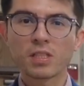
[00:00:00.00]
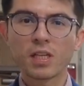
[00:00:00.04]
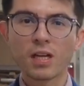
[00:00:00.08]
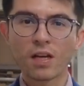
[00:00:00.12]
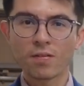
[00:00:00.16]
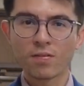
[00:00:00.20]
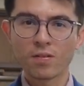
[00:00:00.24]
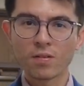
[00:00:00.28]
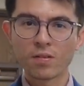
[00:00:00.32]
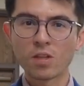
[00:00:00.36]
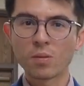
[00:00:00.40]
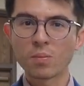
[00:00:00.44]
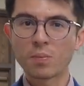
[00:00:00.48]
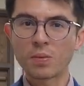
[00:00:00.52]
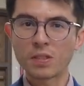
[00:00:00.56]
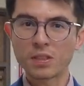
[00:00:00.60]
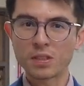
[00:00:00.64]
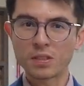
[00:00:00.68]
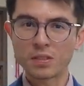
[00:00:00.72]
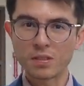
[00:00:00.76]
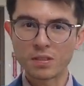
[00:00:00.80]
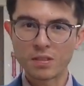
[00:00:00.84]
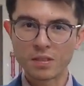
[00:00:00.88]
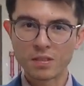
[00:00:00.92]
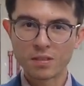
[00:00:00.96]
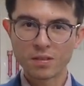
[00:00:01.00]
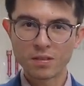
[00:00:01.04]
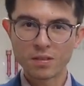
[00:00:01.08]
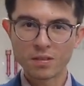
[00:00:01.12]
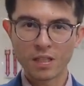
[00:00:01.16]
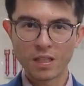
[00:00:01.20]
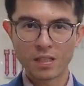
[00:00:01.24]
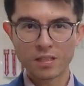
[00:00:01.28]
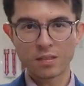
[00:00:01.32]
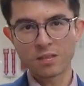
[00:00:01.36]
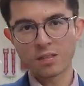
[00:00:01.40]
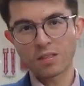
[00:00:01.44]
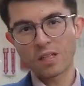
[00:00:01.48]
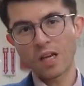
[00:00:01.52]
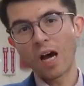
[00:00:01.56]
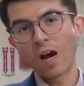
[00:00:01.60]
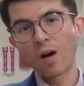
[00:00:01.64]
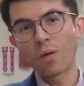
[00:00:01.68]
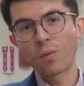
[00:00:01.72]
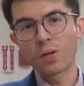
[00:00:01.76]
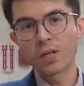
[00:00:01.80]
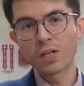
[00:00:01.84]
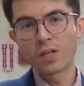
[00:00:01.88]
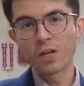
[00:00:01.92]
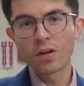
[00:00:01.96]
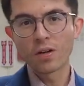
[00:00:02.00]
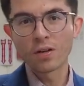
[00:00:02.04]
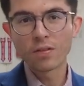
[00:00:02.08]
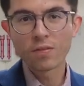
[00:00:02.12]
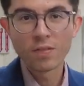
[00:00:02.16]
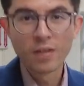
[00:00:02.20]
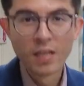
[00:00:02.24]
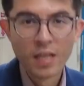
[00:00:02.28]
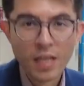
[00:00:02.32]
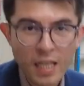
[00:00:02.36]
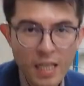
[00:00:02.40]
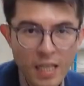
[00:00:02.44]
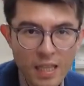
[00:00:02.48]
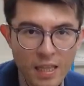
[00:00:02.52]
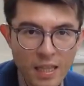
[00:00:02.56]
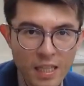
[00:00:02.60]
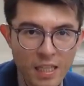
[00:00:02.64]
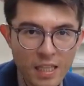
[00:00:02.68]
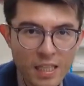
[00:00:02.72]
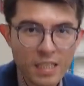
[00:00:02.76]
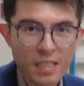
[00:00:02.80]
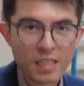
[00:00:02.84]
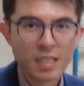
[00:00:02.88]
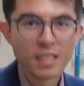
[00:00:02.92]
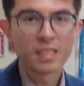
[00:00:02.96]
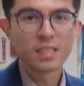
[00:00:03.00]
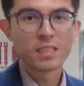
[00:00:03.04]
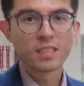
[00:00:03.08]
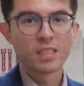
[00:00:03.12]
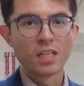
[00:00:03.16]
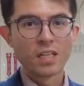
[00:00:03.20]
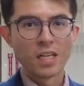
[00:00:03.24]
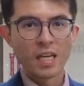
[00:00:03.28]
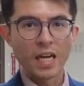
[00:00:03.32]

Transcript: have on the person. So that's how we know if knees,